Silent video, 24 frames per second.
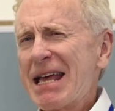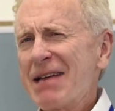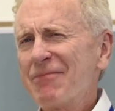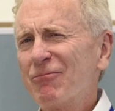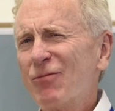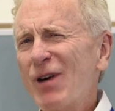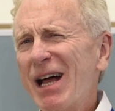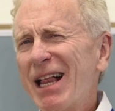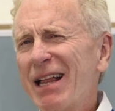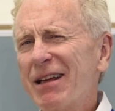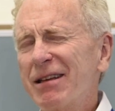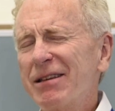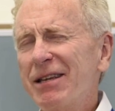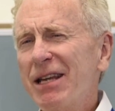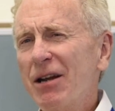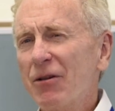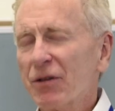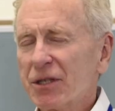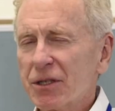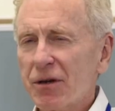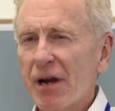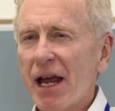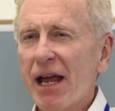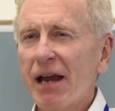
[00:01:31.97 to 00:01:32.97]
well,
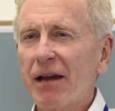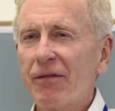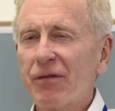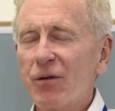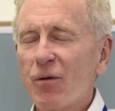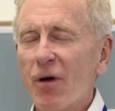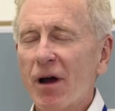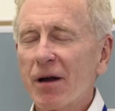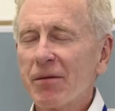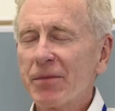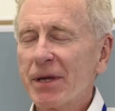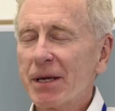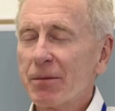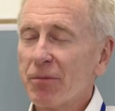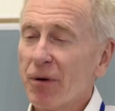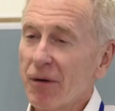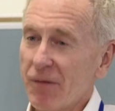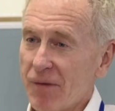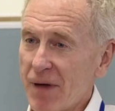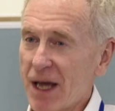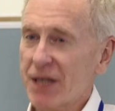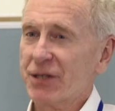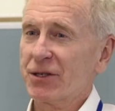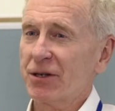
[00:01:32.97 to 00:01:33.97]
it's great if you want to be a
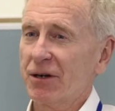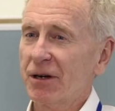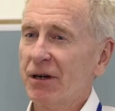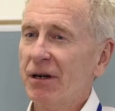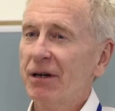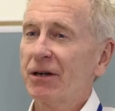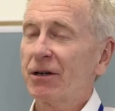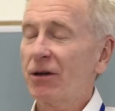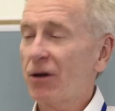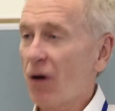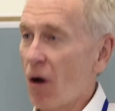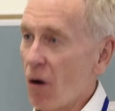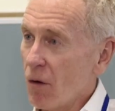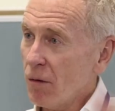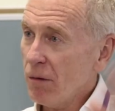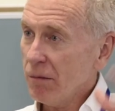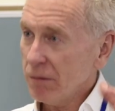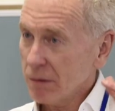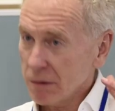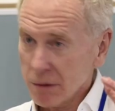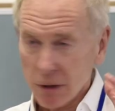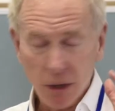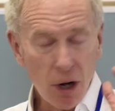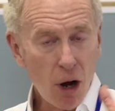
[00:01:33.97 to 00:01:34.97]
professor, go
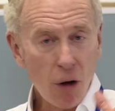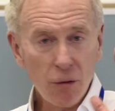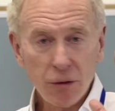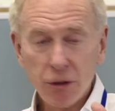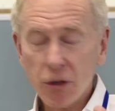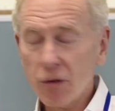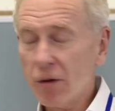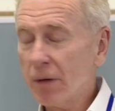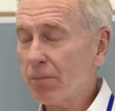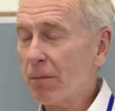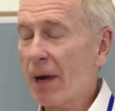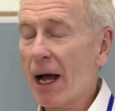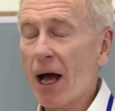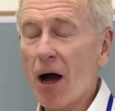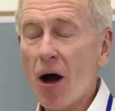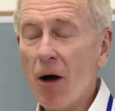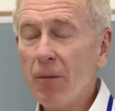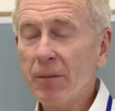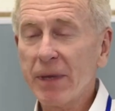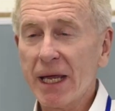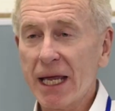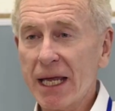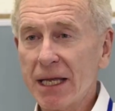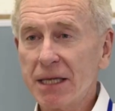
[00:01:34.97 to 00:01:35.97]
do it by all
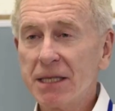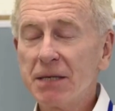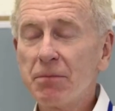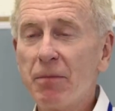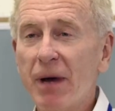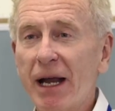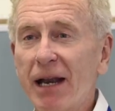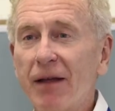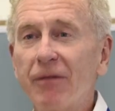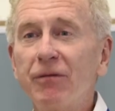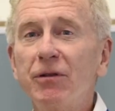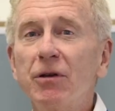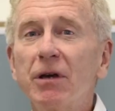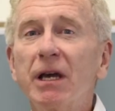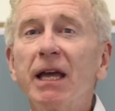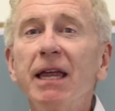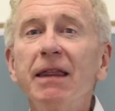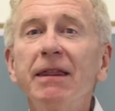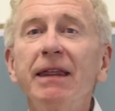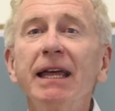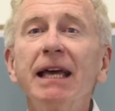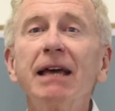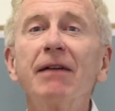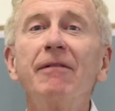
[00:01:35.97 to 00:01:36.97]
means, but if you can
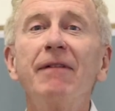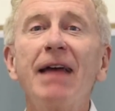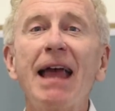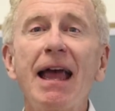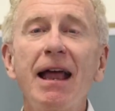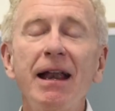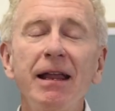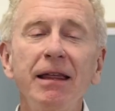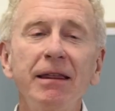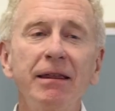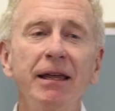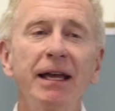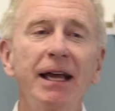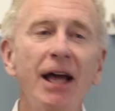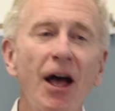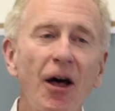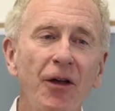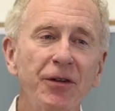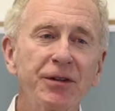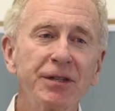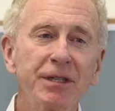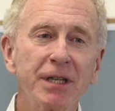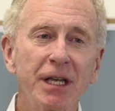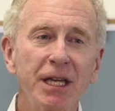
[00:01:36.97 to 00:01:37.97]
think of anything
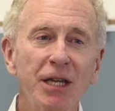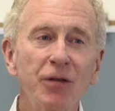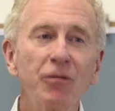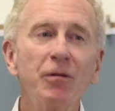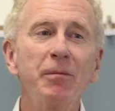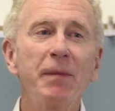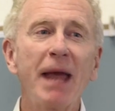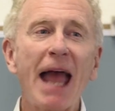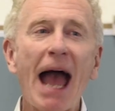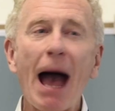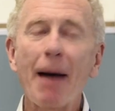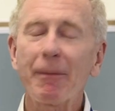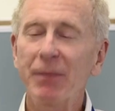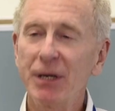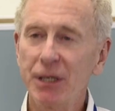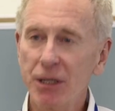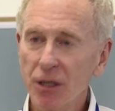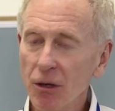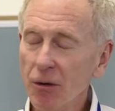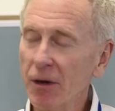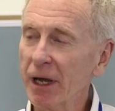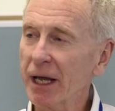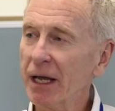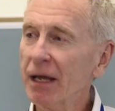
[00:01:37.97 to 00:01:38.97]
else that you would be happy
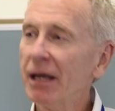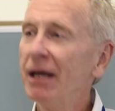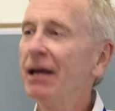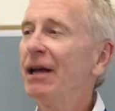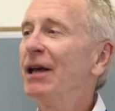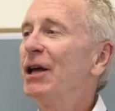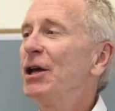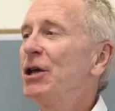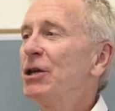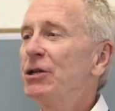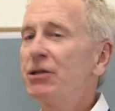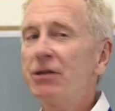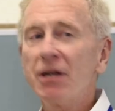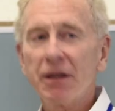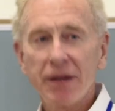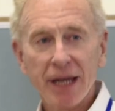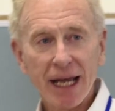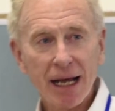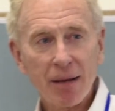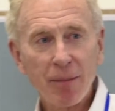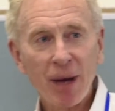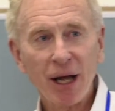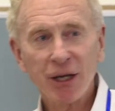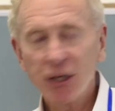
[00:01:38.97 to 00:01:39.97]
doing, you should
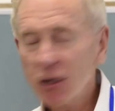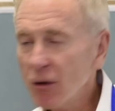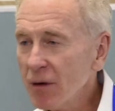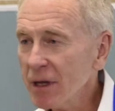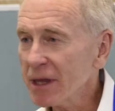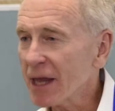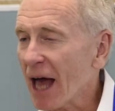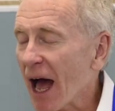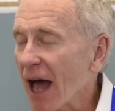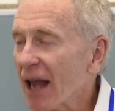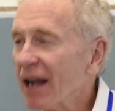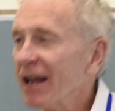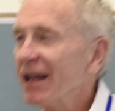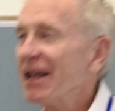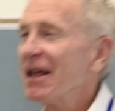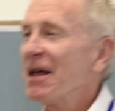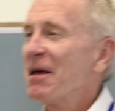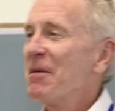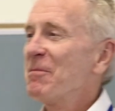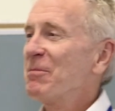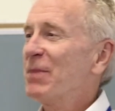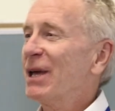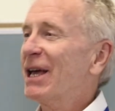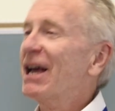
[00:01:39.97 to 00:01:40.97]
think about doing that,
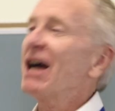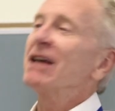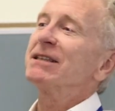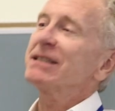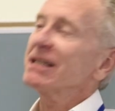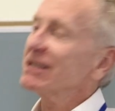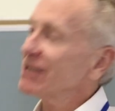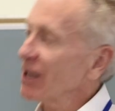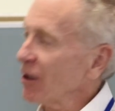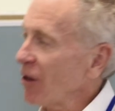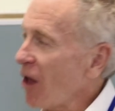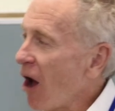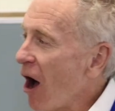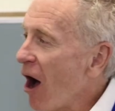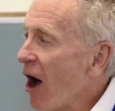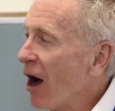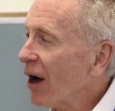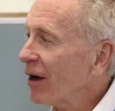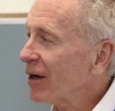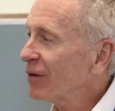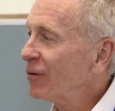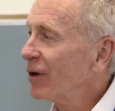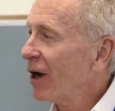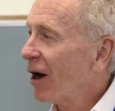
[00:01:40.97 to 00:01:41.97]
because it's a
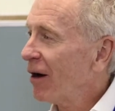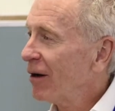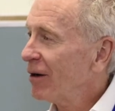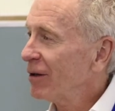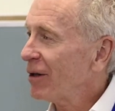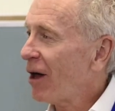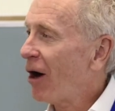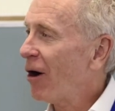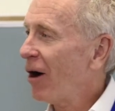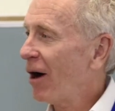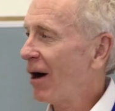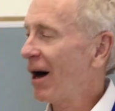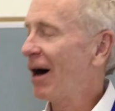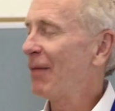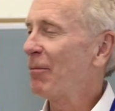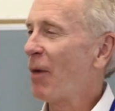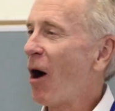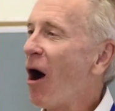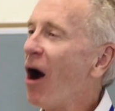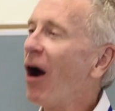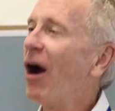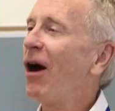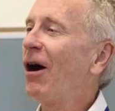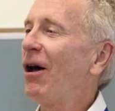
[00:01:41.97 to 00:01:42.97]
long
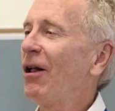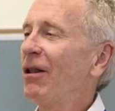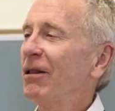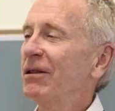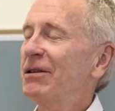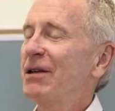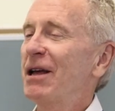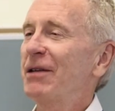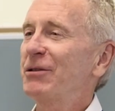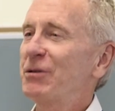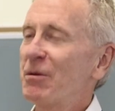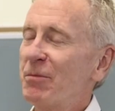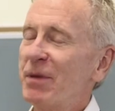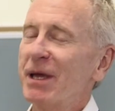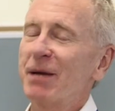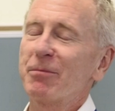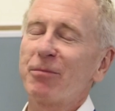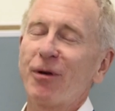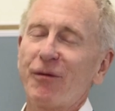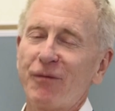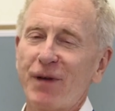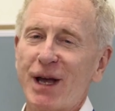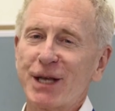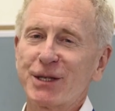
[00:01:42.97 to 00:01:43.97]
haul to be a
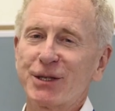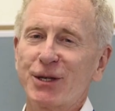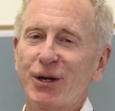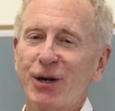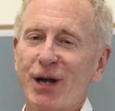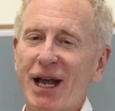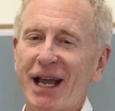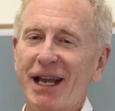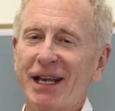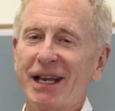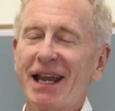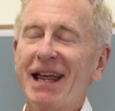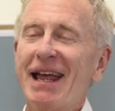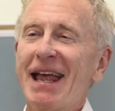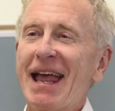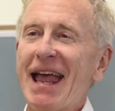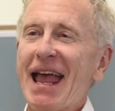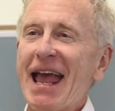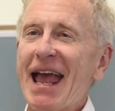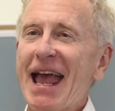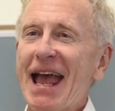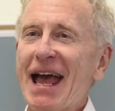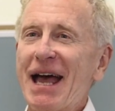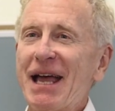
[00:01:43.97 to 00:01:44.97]
professor,
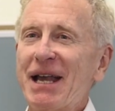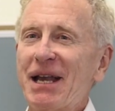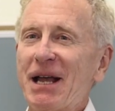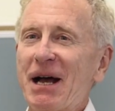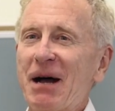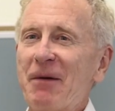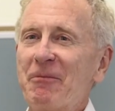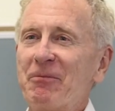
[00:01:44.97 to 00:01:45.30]
and